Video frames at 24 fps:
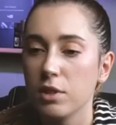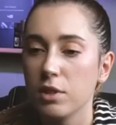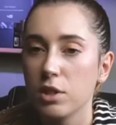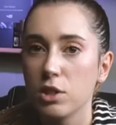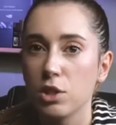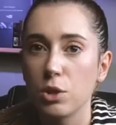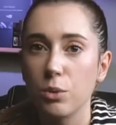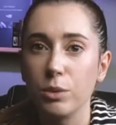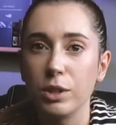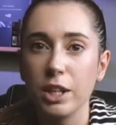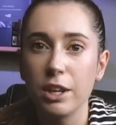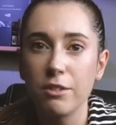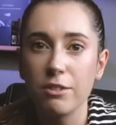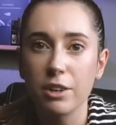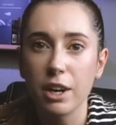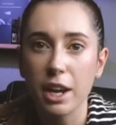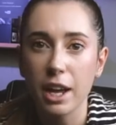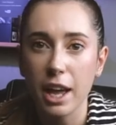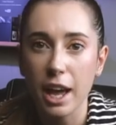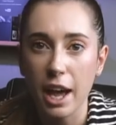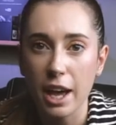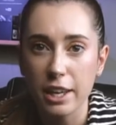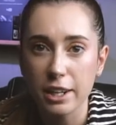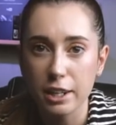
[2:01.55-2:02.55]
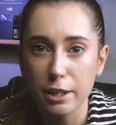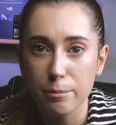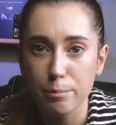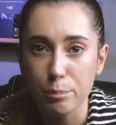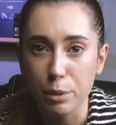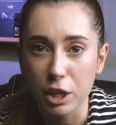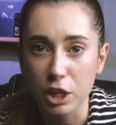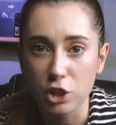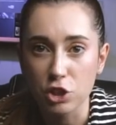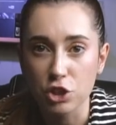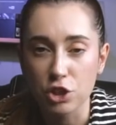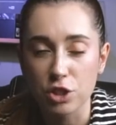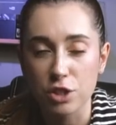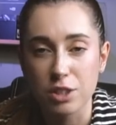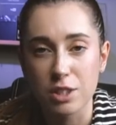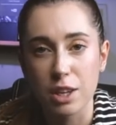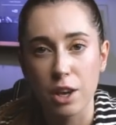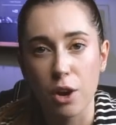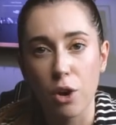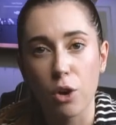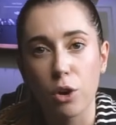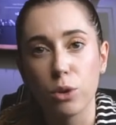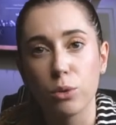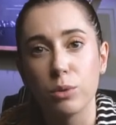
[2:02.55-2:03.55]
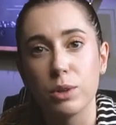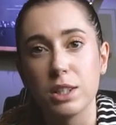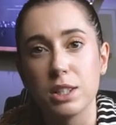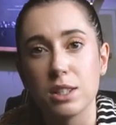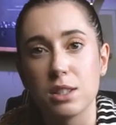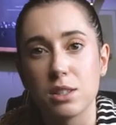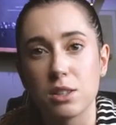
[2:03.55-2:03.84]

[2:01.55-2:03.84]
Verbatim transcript: So whenever I edit pictures, I always